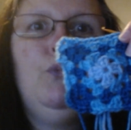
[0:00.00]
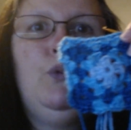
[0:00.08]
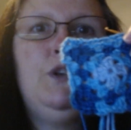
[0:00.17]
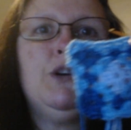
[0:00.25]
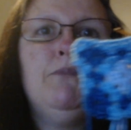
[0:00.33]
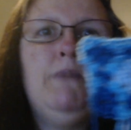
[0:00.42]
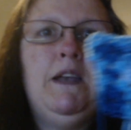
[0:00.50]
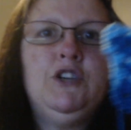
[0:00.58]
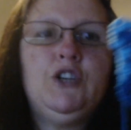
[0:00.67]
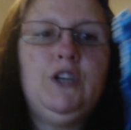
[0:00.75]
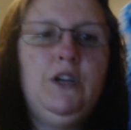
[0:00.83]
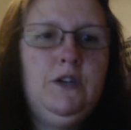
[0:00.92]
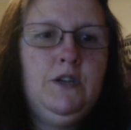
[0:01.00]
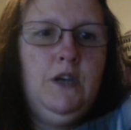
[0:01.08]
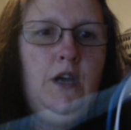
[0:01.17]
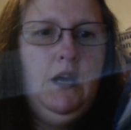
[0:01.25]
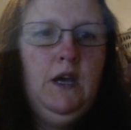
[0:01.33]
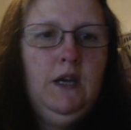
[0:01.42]
which I mentioned.
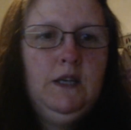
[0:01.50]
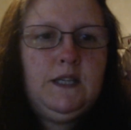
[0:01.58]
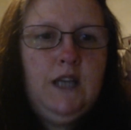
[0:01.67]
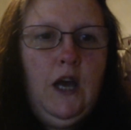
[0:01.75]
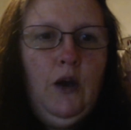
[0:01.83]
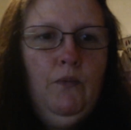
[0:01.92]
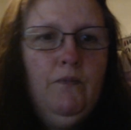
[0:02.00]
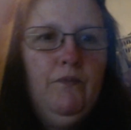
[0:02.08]
So